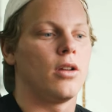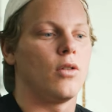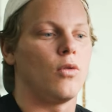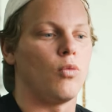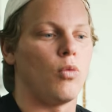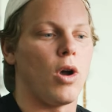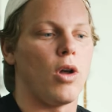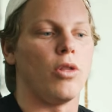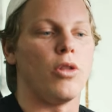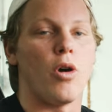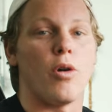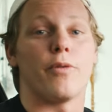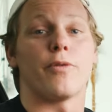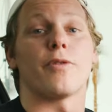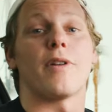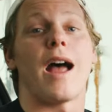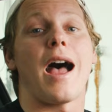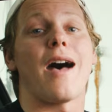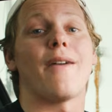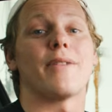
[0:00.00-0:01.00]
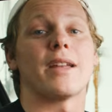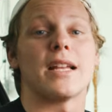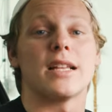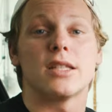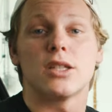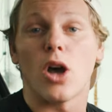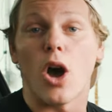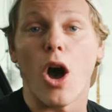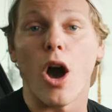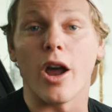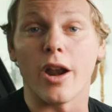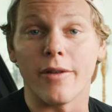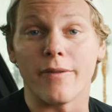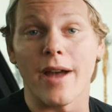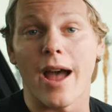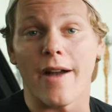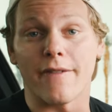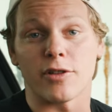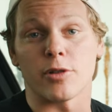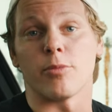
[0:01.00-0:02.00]
well known for having a ton of
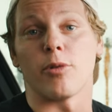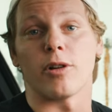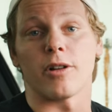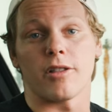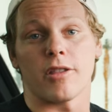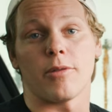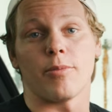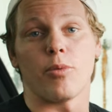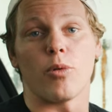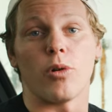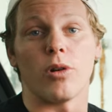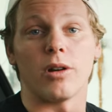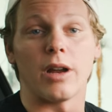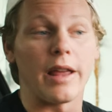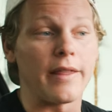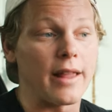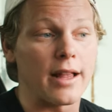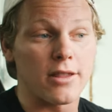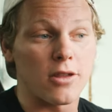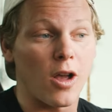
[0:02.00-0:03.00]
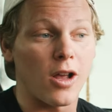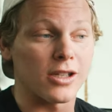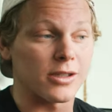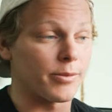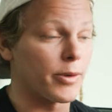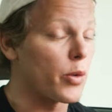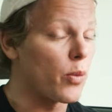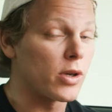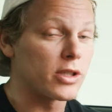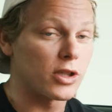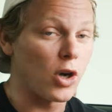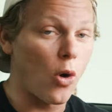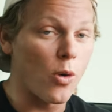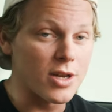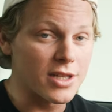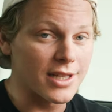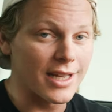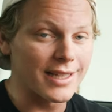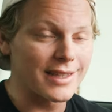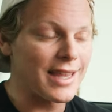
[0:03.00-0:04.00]
aftermarket support. And that's awesome. It wasn't
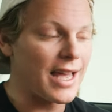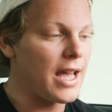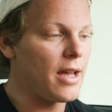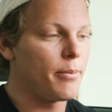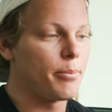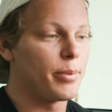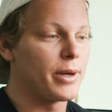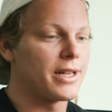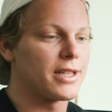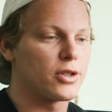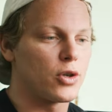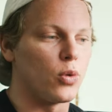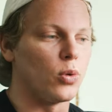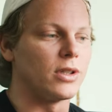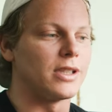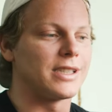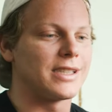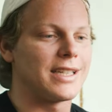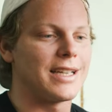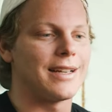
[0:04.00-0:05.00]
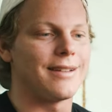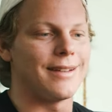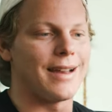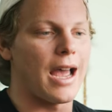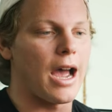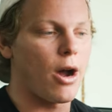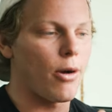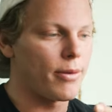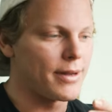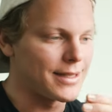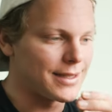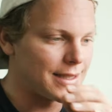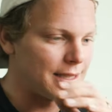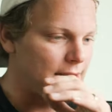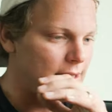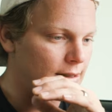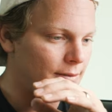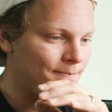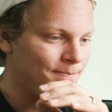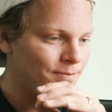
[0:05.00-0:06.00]
always like that, but it's cool to see it now and
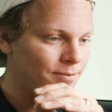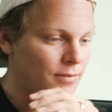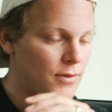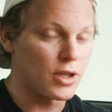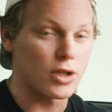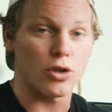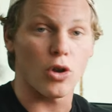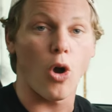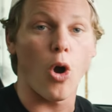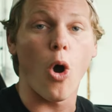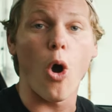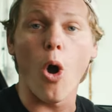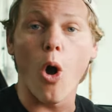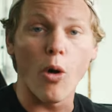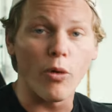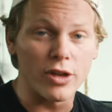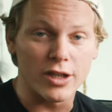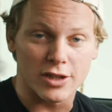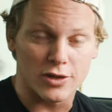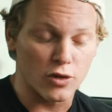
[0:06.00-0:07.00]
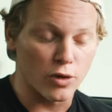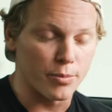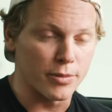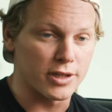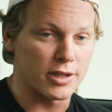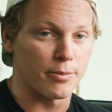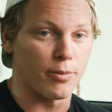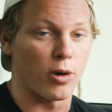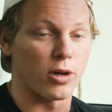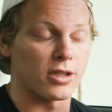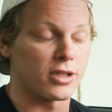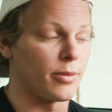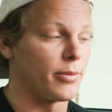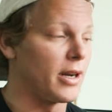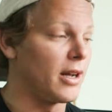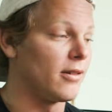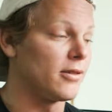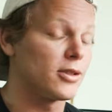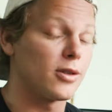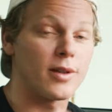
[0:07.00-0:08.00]
see just all these assortments of parts coming
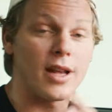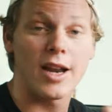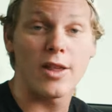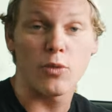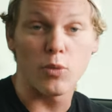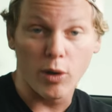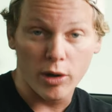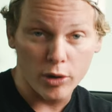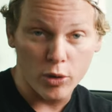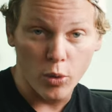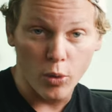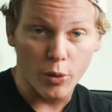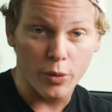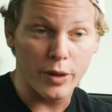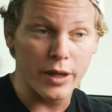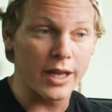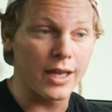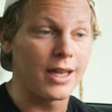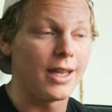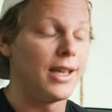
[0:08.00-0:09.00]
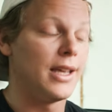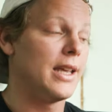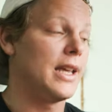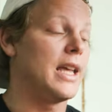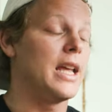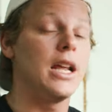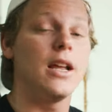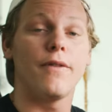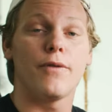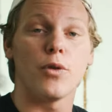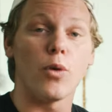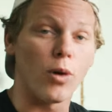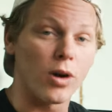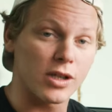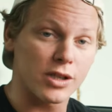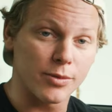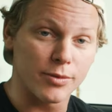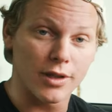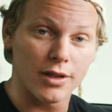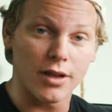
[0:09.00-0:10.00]
out. So that is one cool thing. If you are
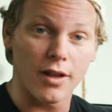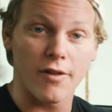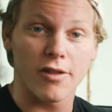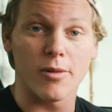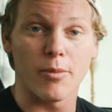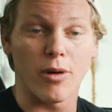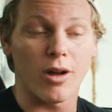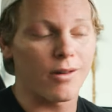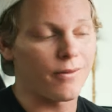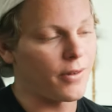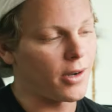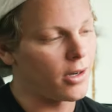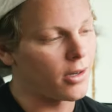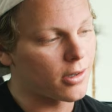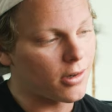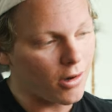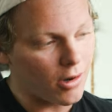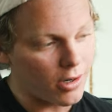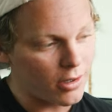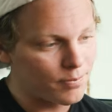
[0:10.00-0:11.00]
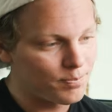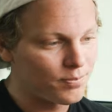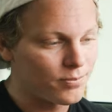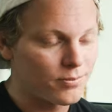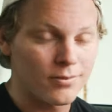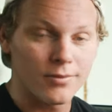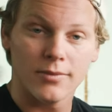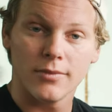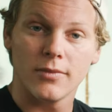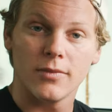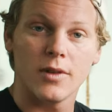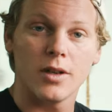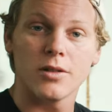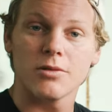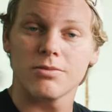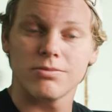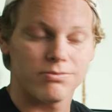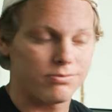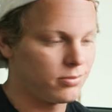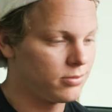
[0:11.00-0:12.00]
someone that loves to modify your car, there's